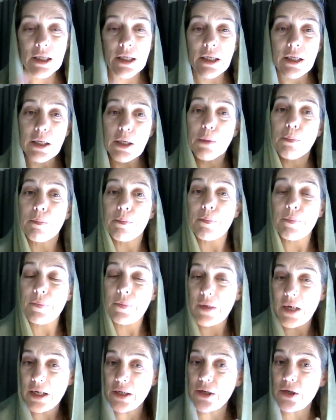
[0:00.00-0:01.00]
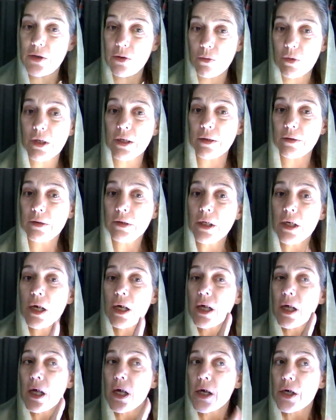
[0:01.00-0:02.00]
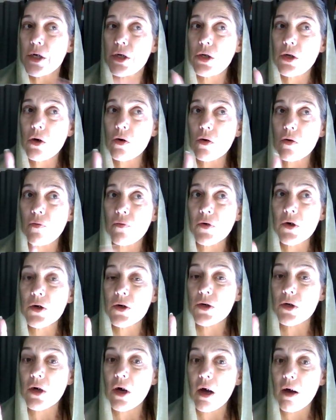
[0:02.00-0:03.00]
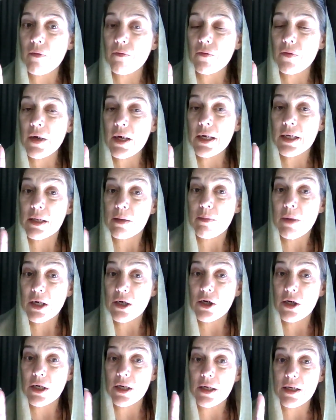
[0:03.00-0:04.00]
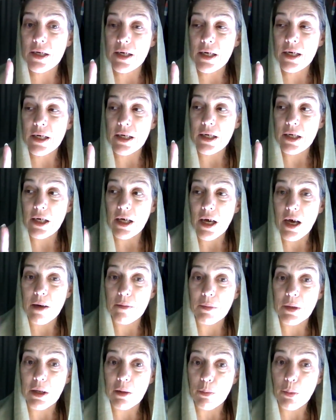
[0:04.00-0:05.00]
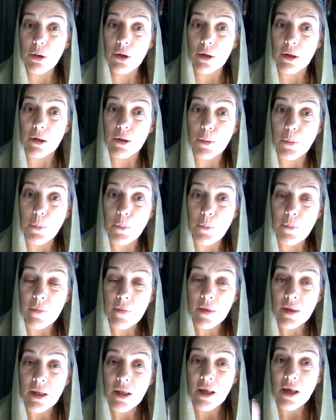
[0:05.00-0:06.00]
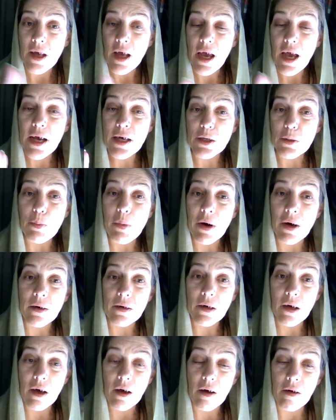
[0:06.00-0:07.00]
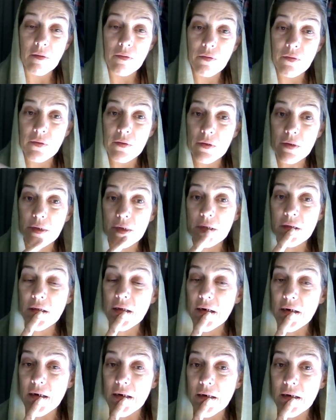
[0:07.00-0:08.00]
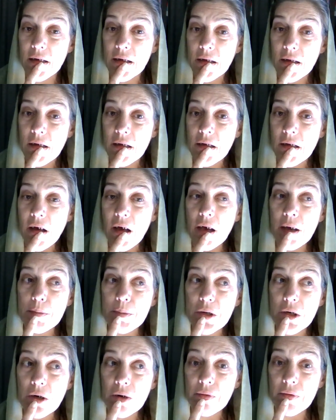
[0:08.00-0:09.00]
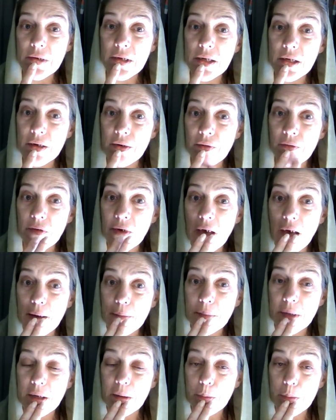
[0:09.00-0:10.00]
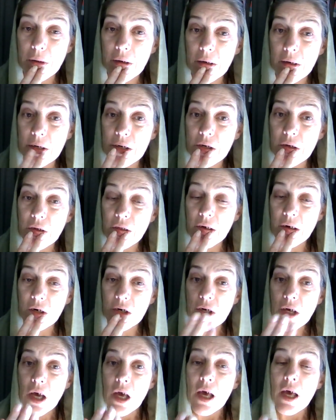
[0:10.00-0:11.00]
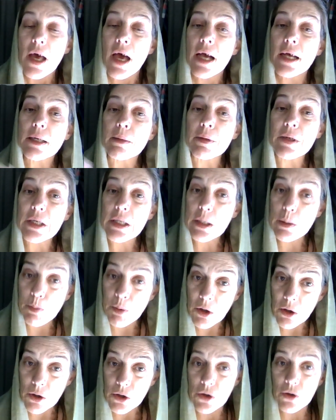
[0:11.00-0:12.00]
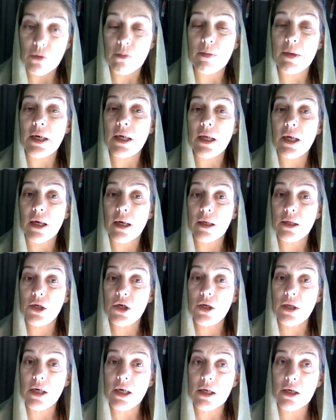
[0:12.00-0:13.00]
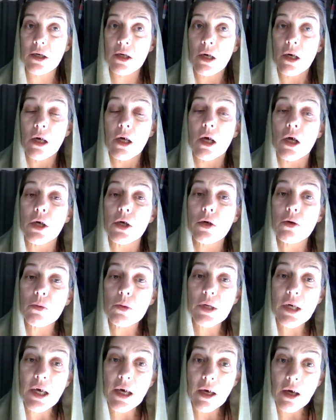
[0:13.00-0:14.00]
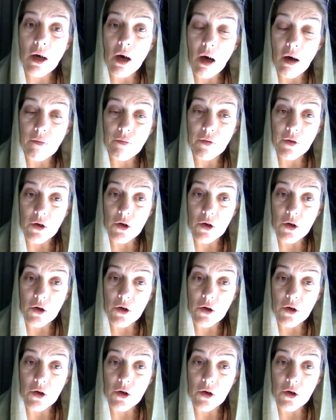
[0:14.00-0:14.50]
yep, that's the one. So first off, it's mentioned in Yom Kippur as part of the observance of Yom Kippur. So there's a spiritual meaning to this. You take off your